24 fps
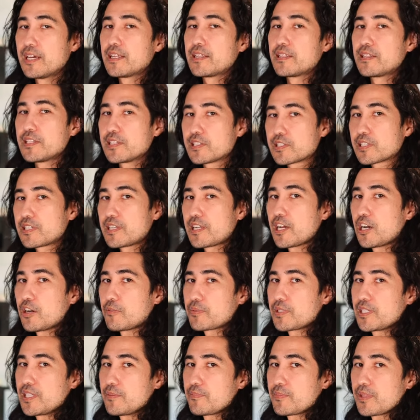This can help
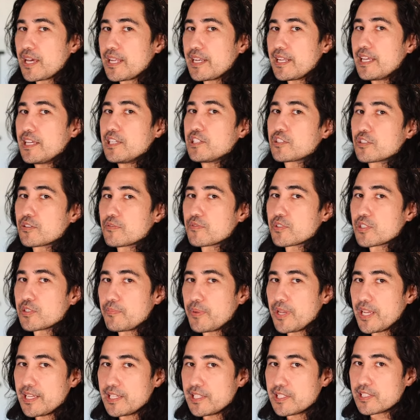keep that inch of
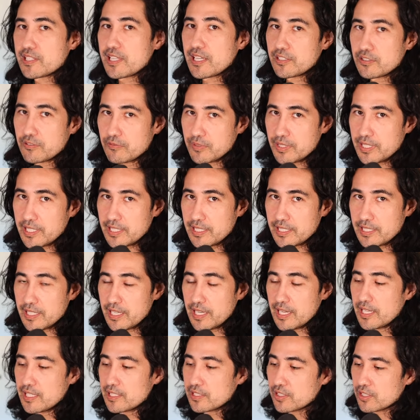space that you need
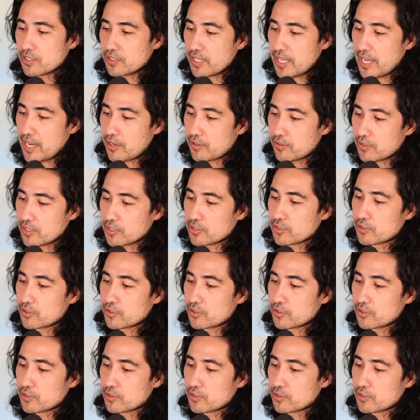to allow